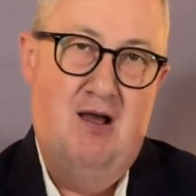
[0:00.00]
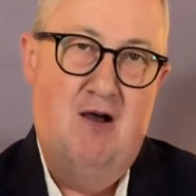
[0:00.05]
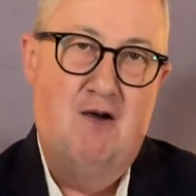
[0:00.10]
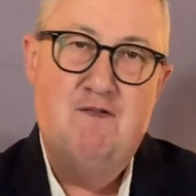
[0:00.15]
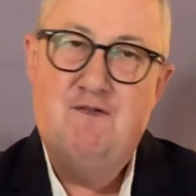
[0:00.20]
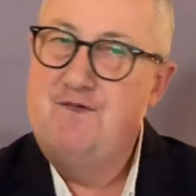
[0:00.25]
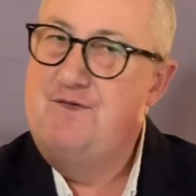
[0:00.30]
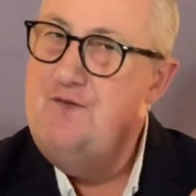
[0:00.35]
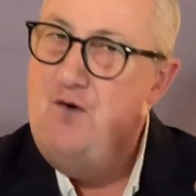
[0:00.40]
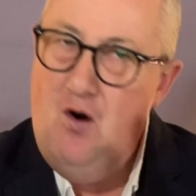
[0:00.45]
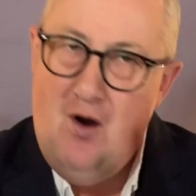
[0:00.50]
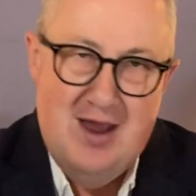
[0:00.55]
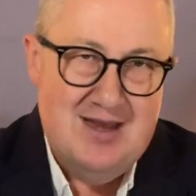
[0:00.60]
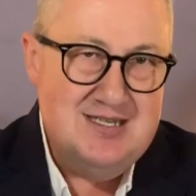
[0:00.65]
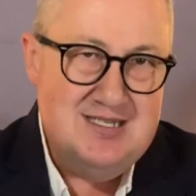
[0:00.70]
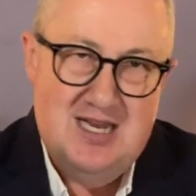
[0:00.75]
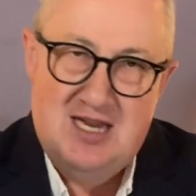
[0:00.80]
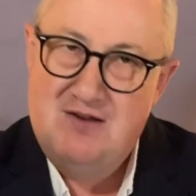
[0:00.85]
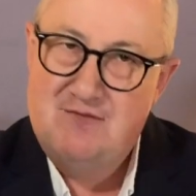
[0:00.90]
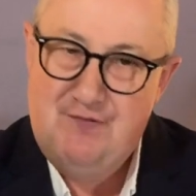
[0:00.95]

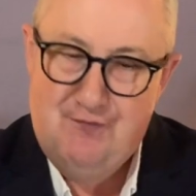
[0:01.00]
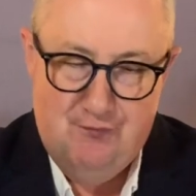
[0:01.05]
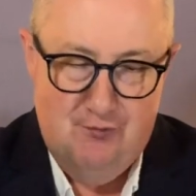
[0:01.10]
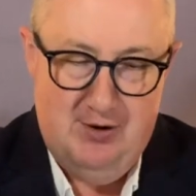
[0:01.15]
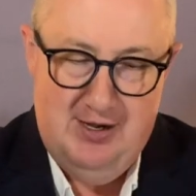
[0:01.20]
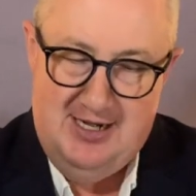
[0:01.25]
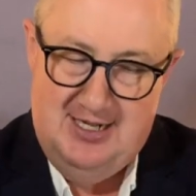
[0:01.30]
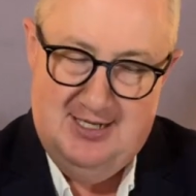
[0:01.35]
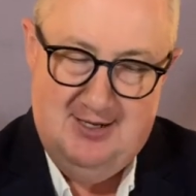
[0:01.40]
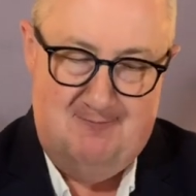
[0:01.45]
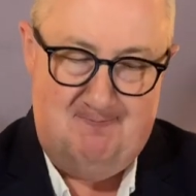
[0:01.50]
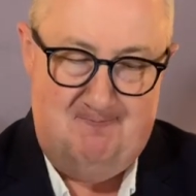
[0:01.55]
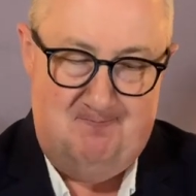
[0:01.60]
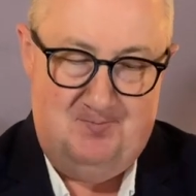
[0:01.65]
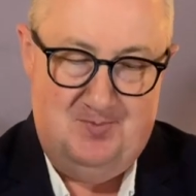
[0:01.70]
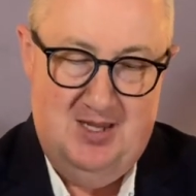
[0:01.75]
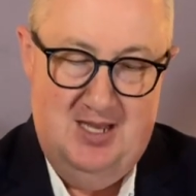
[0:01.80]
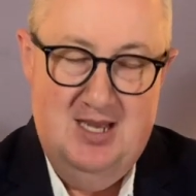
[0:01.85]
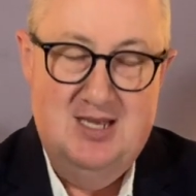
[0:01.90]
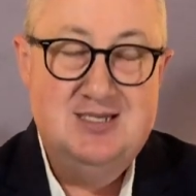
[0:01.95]
finding freedom,
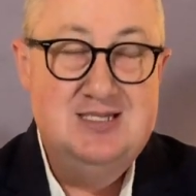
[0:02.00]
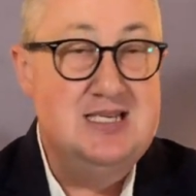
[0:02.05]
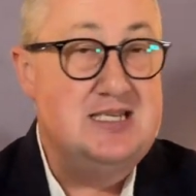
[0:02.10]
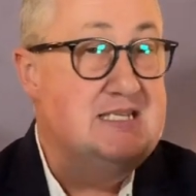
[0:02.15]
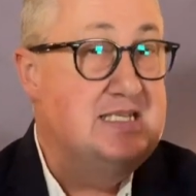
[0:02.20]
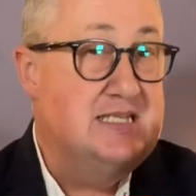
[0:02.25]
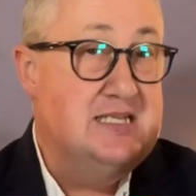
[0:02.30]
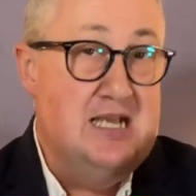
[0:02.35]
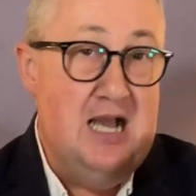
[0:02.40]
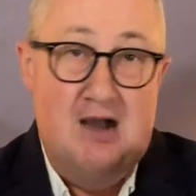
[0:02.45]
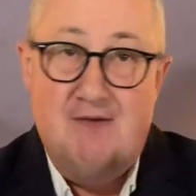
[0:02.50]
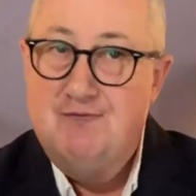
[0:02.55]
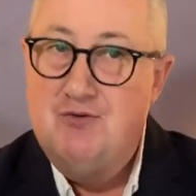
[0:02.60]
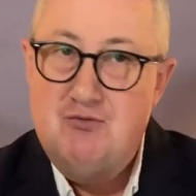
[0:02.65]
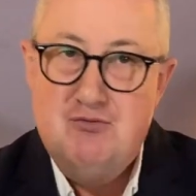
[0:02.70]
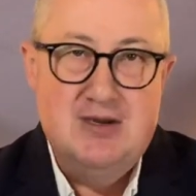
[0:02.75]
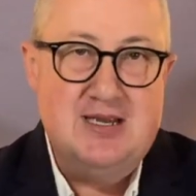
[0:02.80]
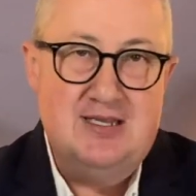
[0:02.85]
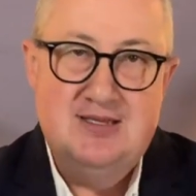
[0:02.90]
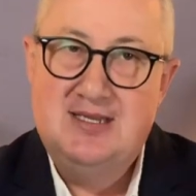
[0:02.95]

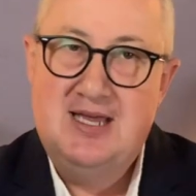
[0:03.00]
discovering